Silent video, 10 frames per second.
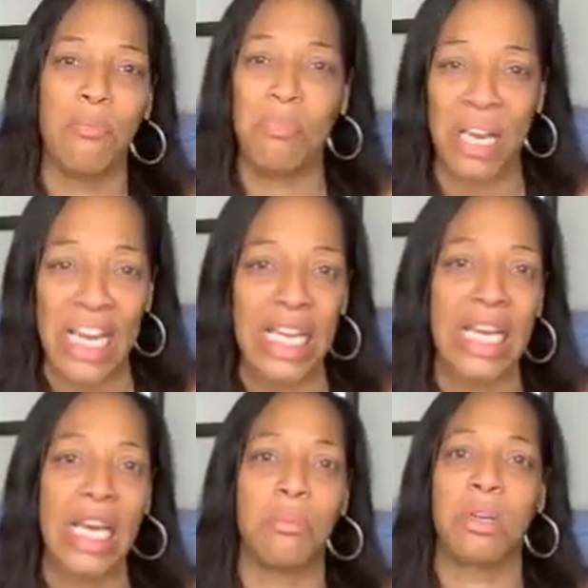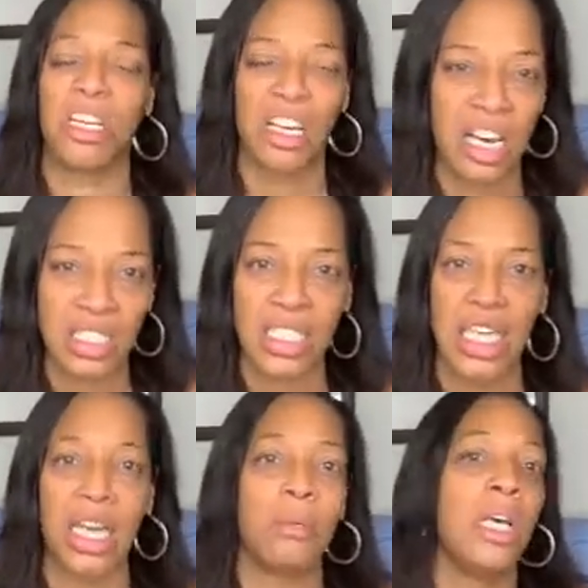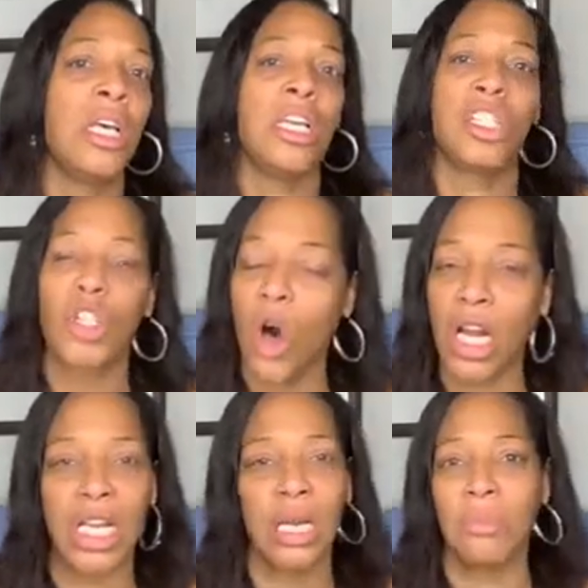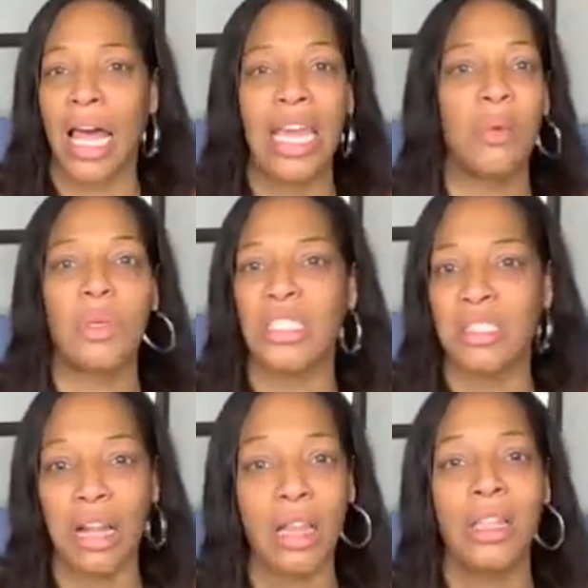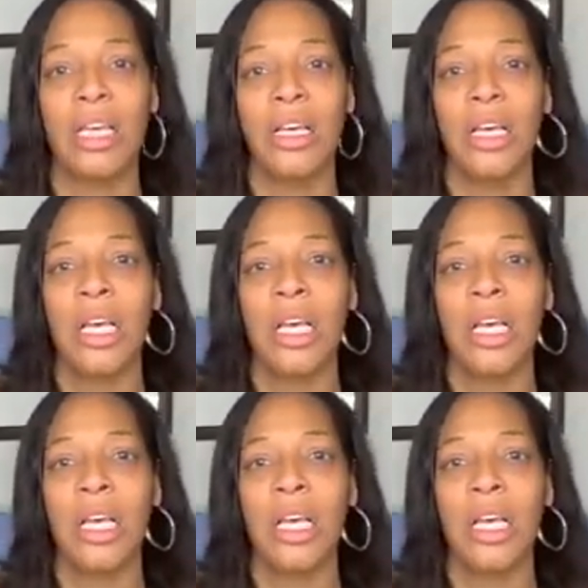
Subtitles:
Beating him, cussing him, talking to him like he was nothing.